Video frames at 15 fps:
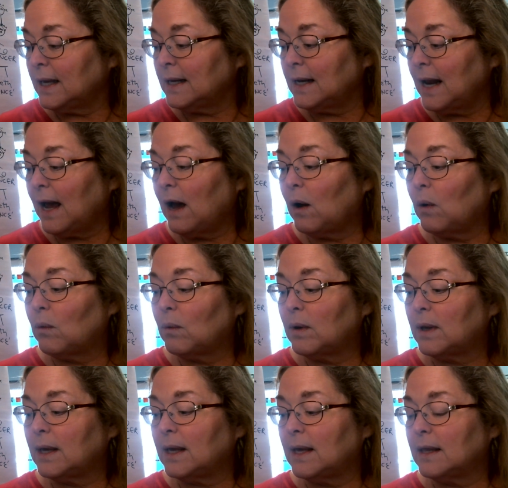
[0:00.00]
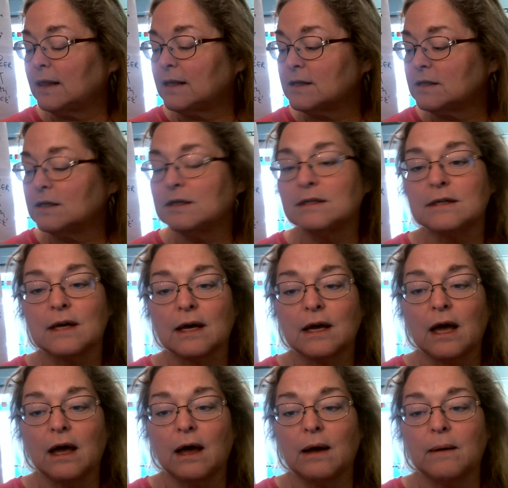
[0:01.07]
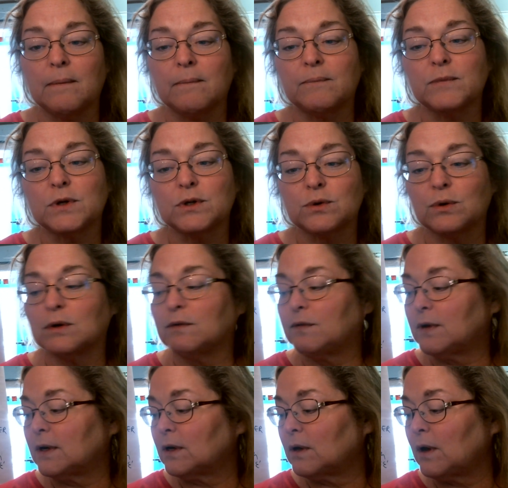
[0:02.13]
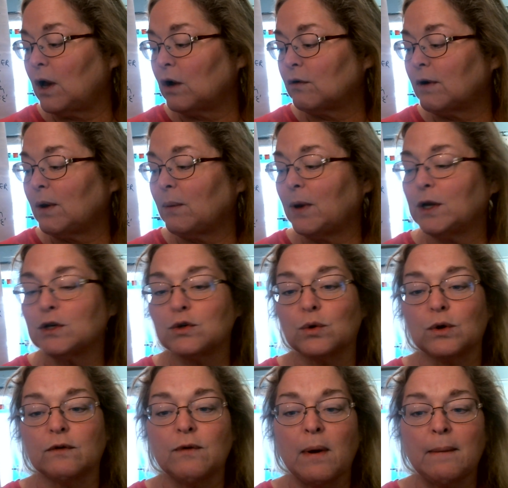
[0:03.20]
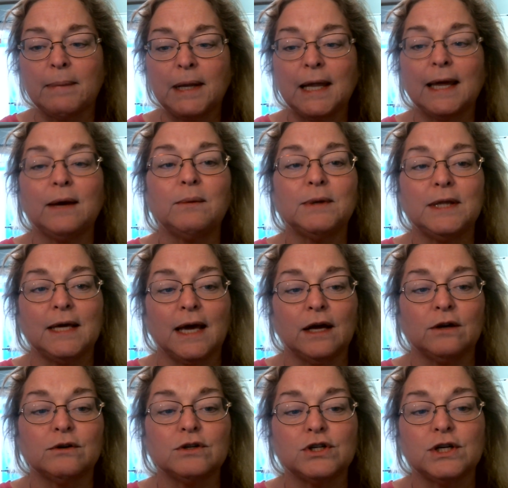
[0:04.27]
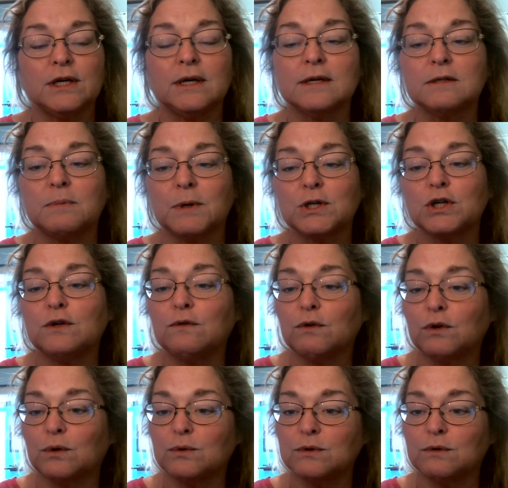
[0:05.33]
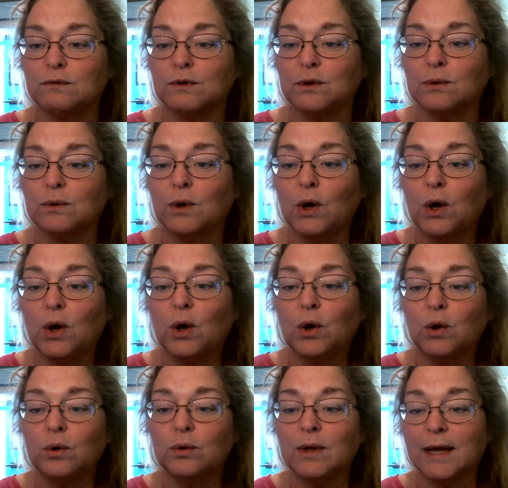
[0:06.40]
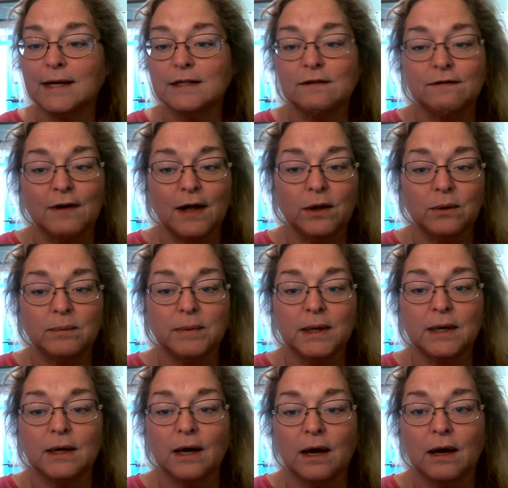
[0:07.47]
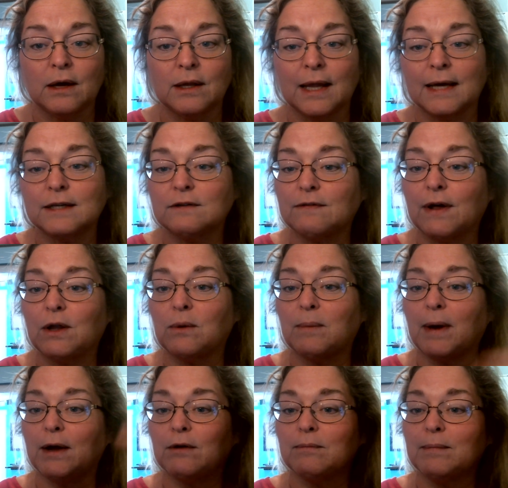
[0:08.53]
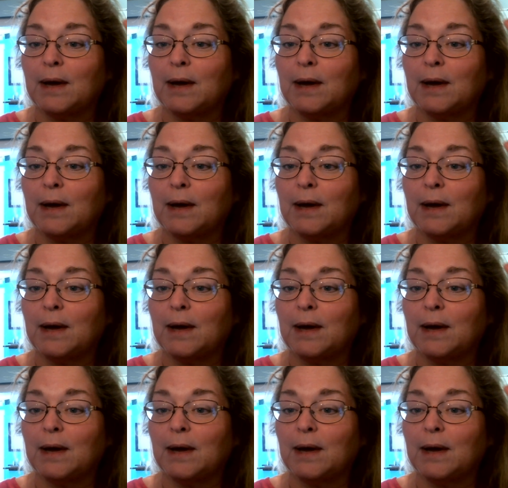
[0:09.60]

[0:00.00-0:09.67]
Now, this is sort of a great way to sort of play with the energy, especially for those of you who like to follow me, like to follow my